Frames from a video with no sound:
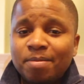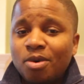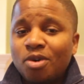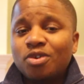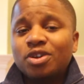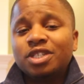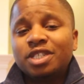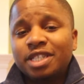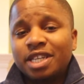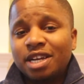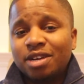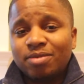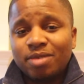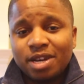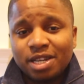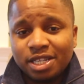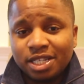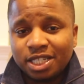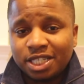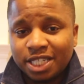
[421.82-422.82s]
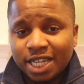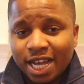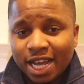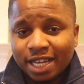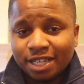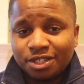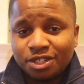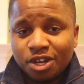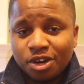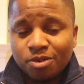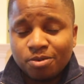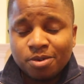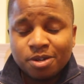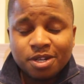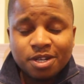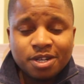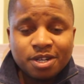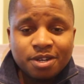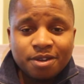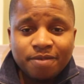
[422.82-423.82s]
I'm always there ready to chat. So
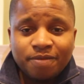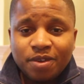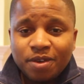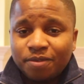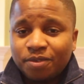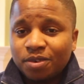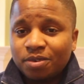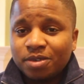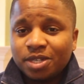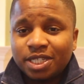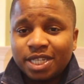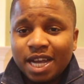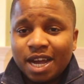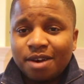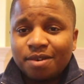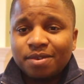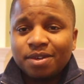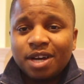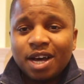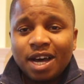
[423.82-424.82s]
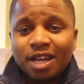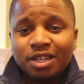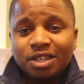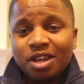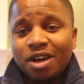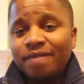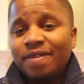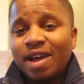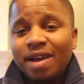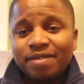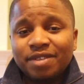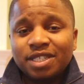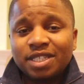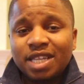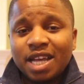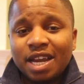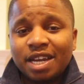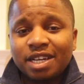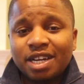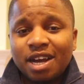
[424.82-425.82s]
feel free to reach out. I love having these
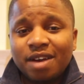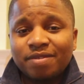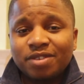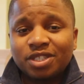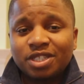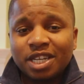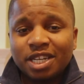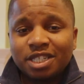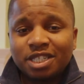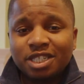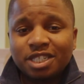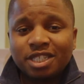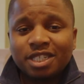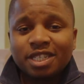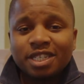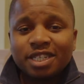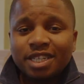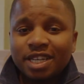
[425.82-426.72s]
kind of conversations.